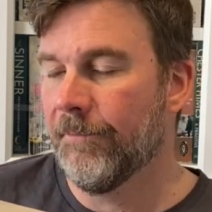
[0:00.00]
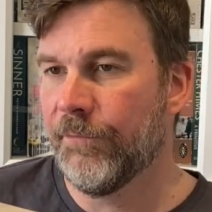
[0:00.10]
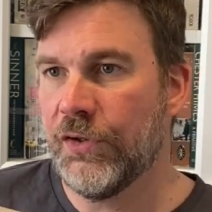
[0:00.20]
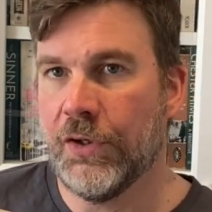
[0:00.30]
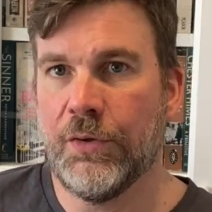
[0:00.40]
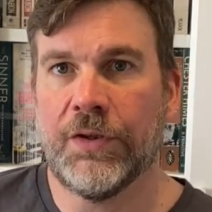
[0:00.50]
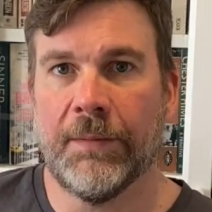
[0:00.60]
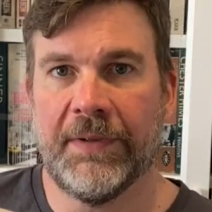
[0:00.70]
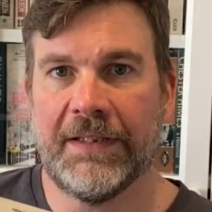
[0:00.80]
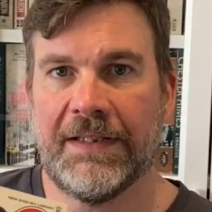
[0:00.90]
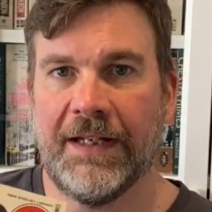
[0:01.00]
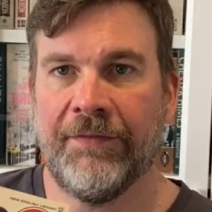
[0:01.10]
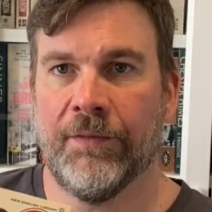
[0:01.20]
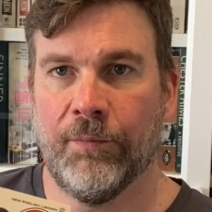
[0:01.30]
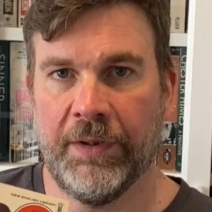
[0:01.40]
do something
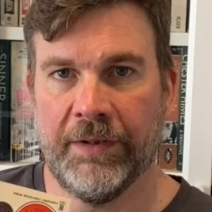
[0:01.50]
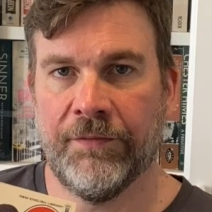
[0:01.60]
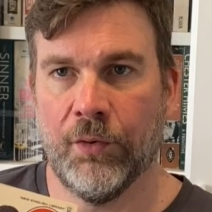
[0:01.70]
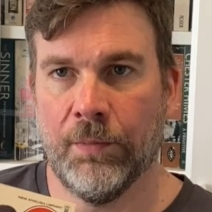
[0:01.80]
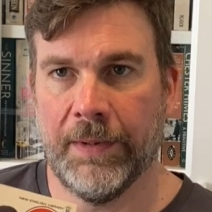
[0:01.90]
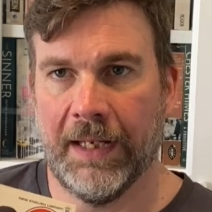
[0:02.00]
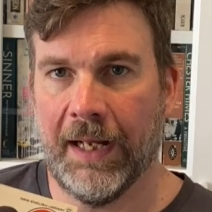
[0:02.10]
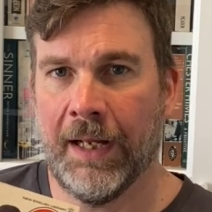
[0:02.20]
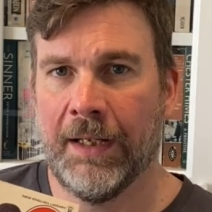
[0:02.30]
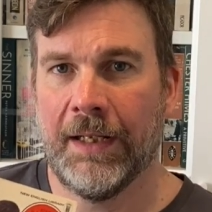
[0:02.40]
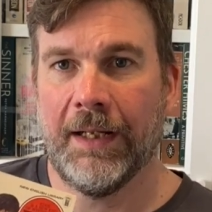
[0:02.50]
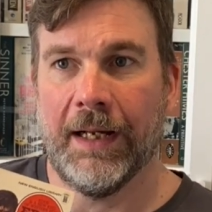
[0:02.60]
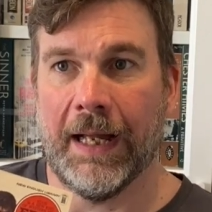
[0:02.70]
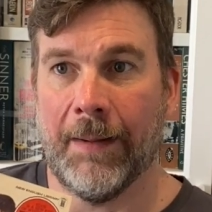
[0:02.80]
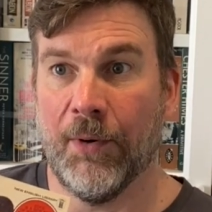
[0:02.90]
different with the formula,
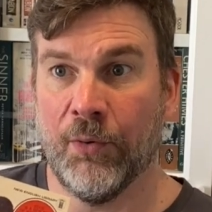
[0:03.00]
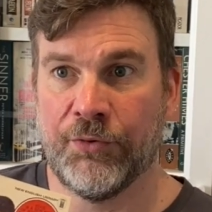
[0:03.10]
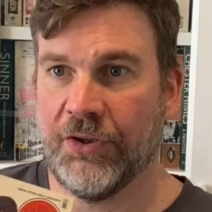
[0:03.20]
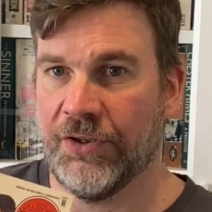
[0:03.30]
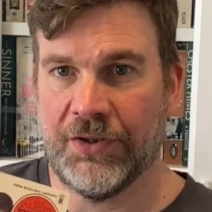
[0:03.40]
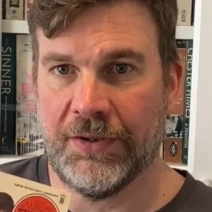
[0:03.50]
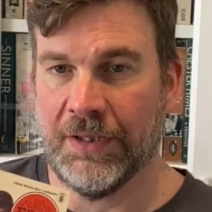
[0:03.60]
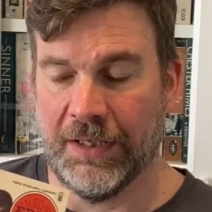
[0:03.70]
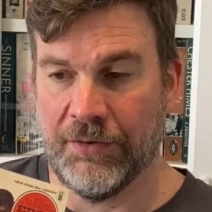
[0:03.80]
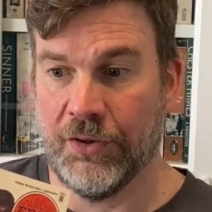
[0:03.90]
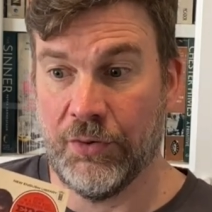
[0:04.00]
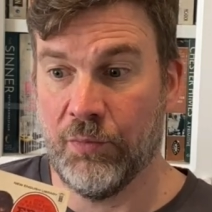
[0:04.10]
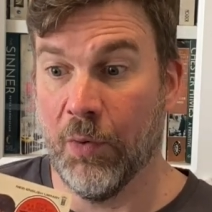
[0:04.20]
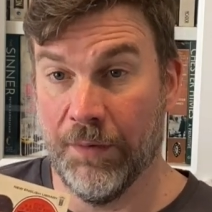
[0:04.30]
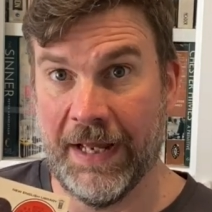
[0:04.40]
or just, do
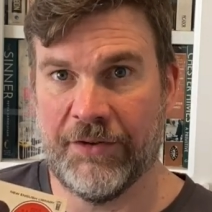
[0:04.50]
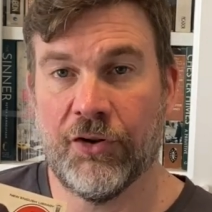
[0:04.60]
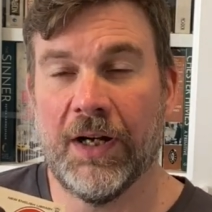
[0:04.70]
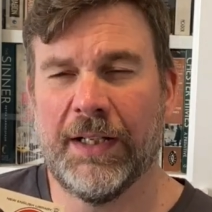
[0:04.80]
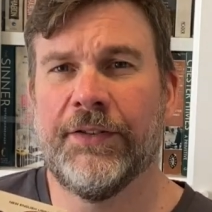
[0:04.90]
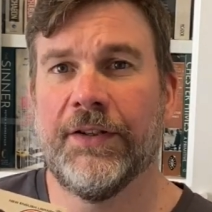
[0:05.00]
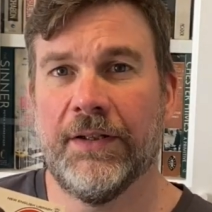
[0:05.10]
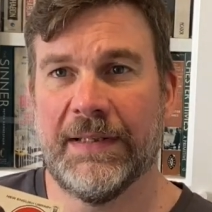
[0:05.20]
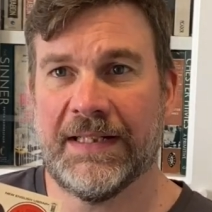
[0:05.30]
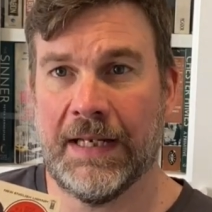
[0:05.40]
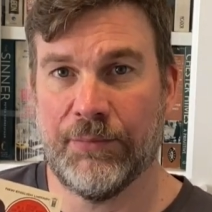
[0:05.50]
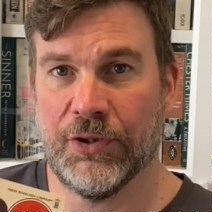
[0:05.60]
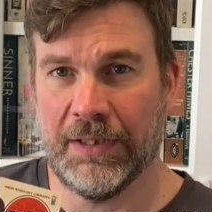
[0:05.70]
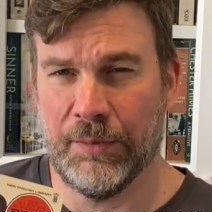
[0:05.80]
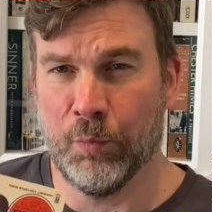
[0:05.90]
what they're trying to do
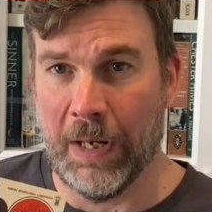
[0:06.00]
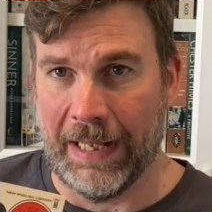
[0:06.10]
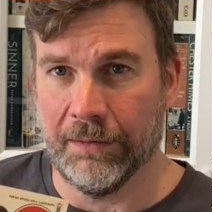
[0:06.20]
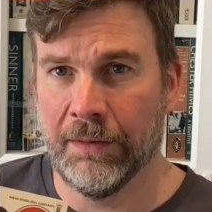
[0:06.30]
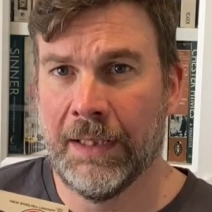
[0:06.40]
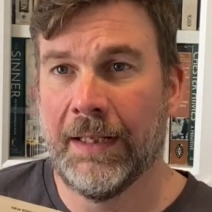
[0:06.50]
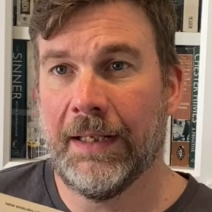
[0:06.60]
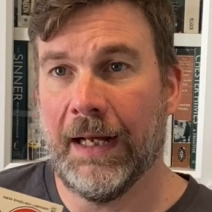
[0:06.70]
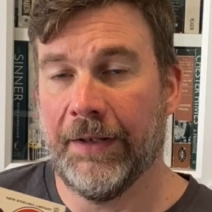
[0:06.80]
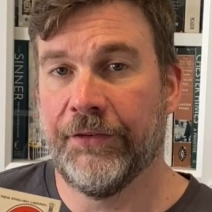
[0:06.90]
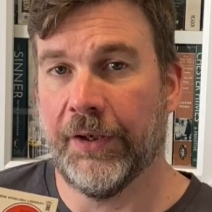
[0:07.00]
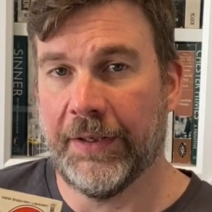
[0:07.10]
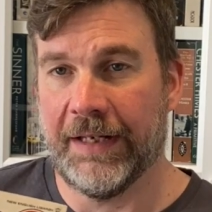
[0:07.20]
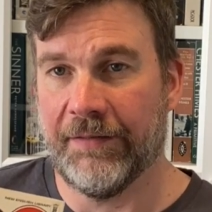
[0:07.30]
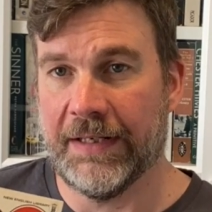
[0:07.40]
exceptionally well. And so
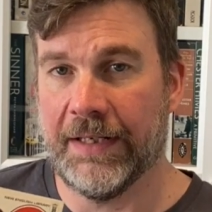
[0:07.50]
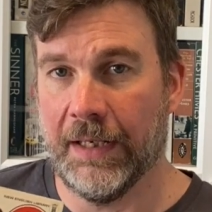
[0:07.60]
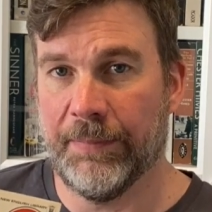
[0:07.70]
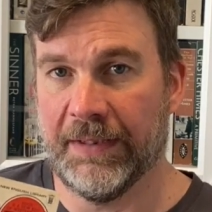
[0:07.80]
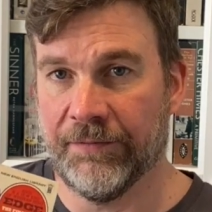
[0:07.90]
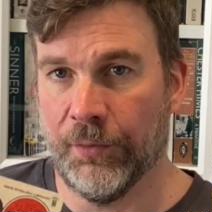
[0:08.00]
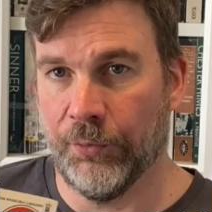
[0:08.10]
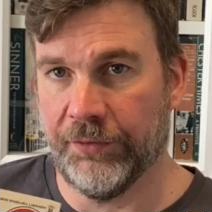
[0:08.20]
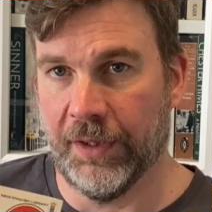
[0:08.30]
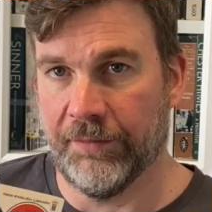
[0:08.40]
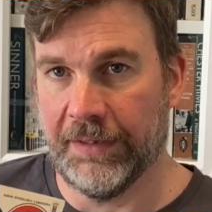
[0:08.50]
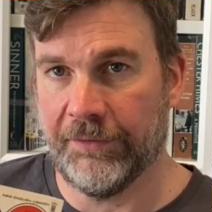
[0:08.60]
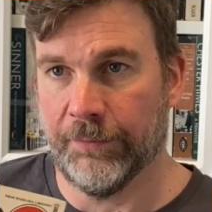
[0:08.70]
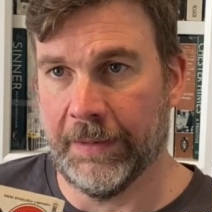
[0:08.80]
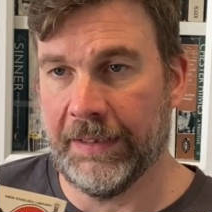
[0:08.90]
they've ended up being 4-star reads
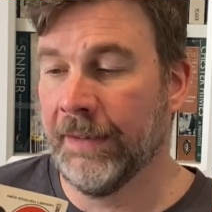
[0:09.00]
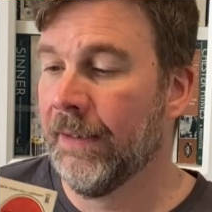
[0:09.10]
for me.